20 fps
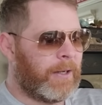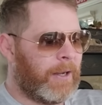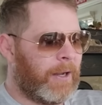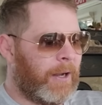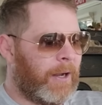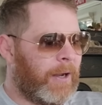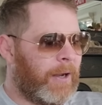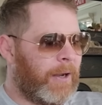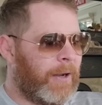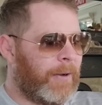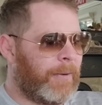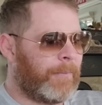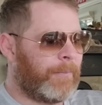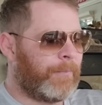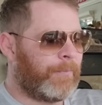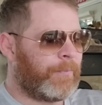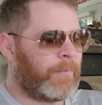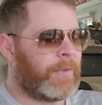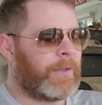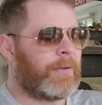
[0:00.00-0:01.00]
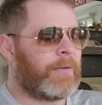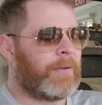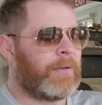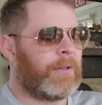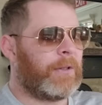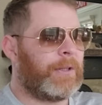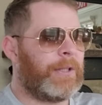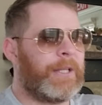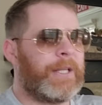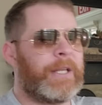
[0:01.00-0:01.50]

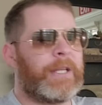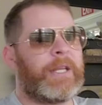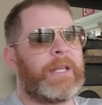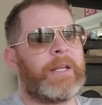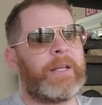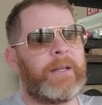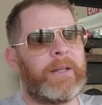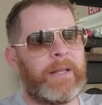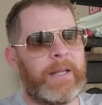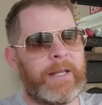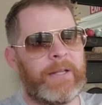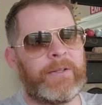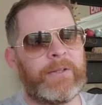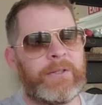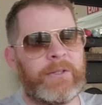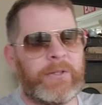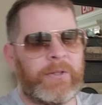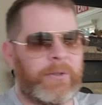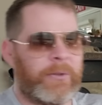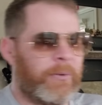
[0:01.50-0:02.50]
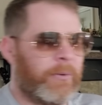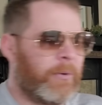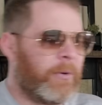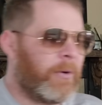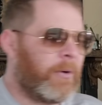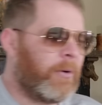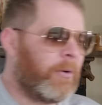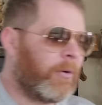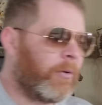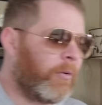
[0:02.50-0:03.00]
leaking into
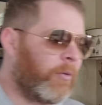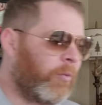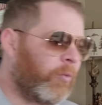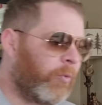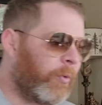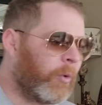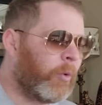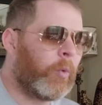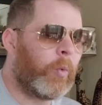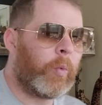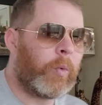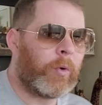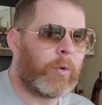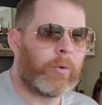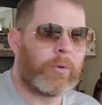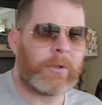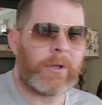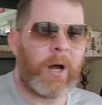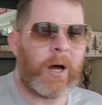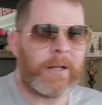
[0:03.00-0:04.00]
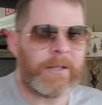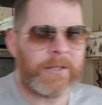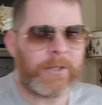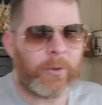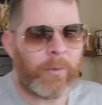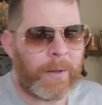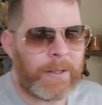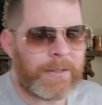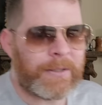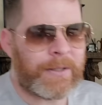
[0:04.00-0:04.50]
the real world
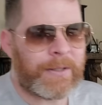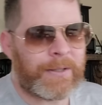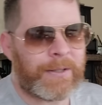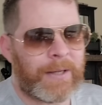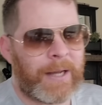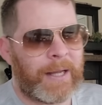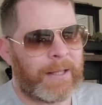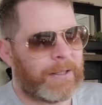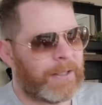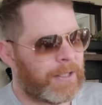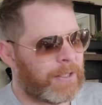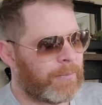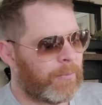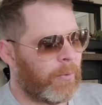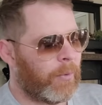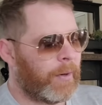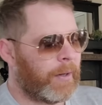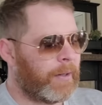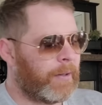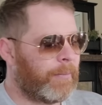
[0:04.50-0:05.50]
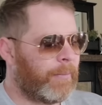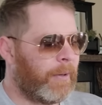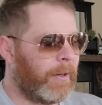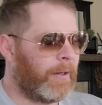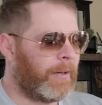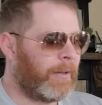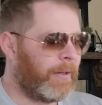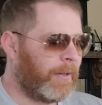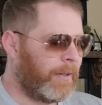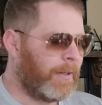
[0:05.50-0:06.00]
consequences at this point.
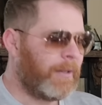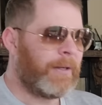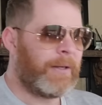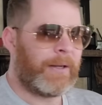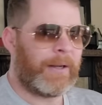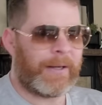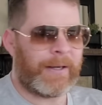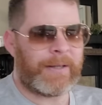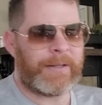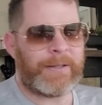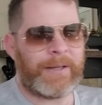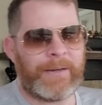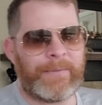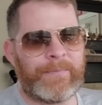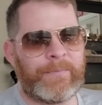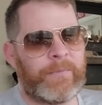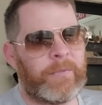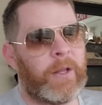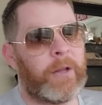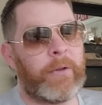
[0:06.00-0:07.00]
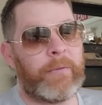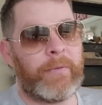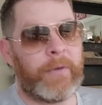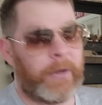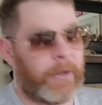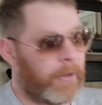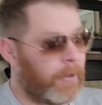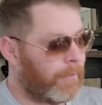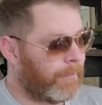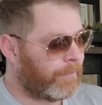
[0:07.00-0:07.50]
But like I said, another
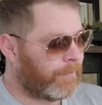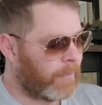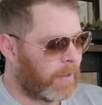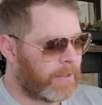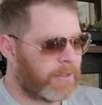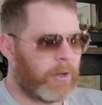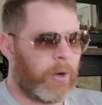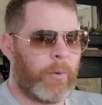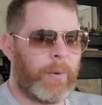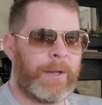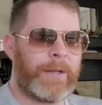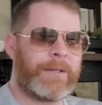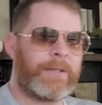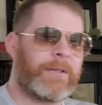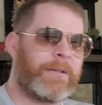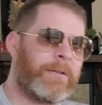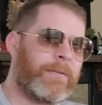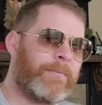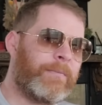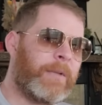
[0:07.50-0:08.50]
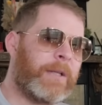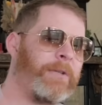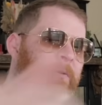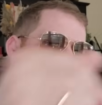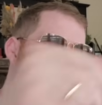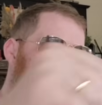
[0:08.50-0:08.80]
video. As always, thanks for